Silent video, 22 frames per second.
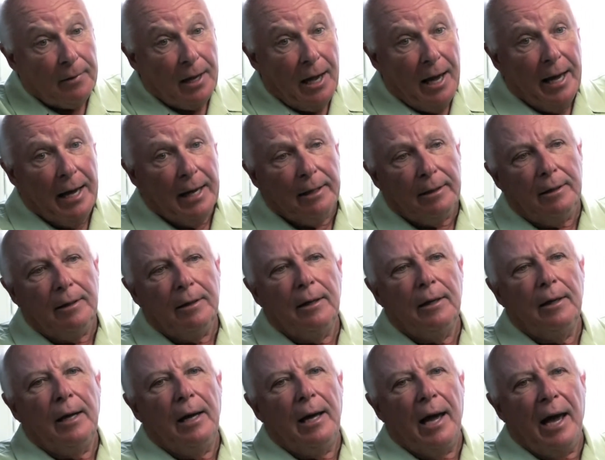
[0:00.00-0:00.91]
And
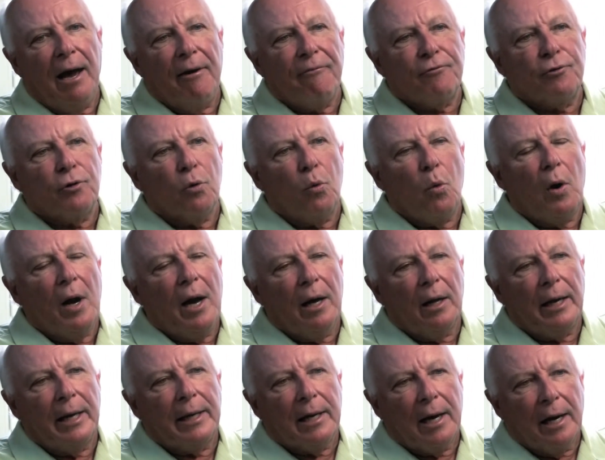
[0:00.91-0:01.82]
after a
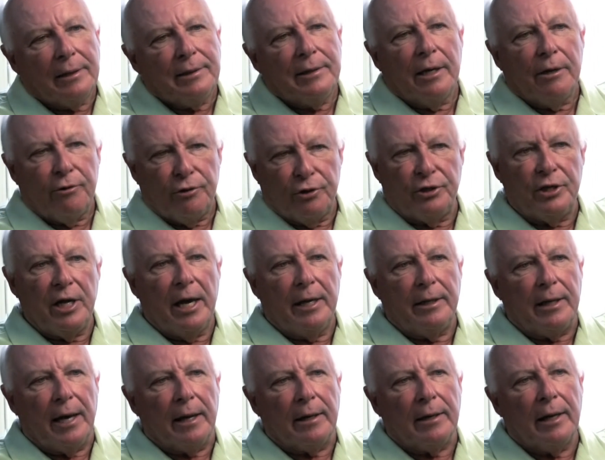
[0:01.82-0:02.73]
while, I got to
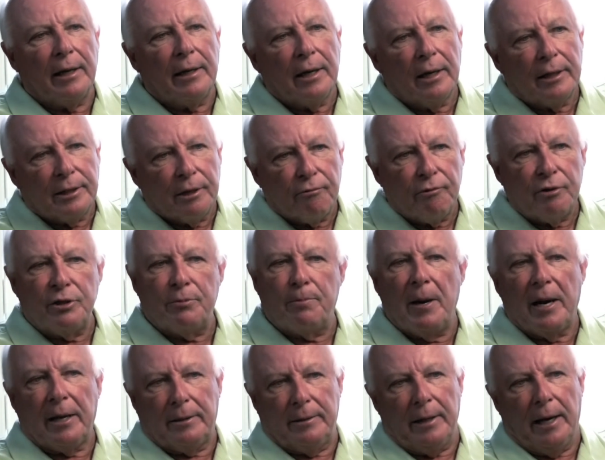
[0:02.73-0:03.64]
understand that, and I got to
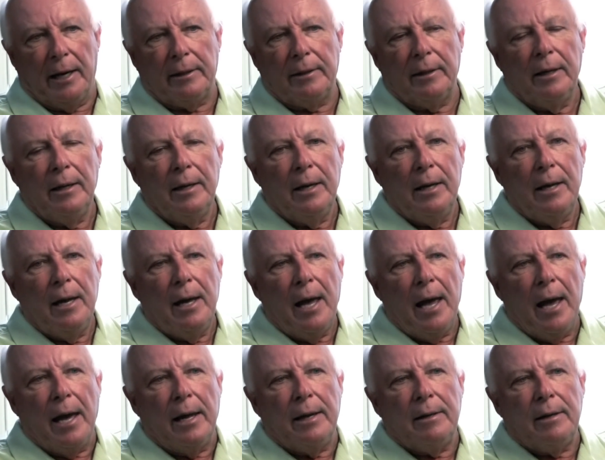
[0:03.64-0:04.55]
respect that.
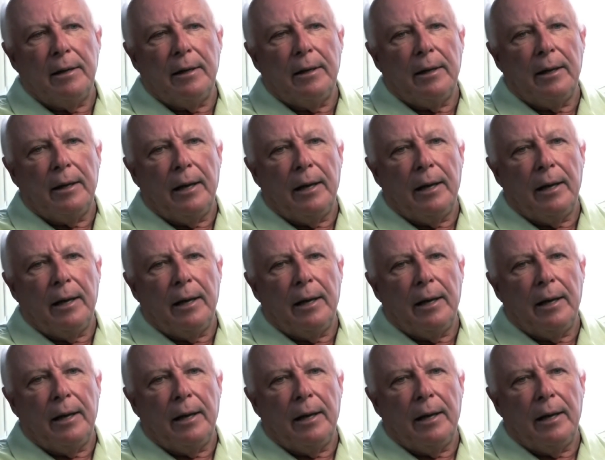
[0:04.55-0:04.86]
And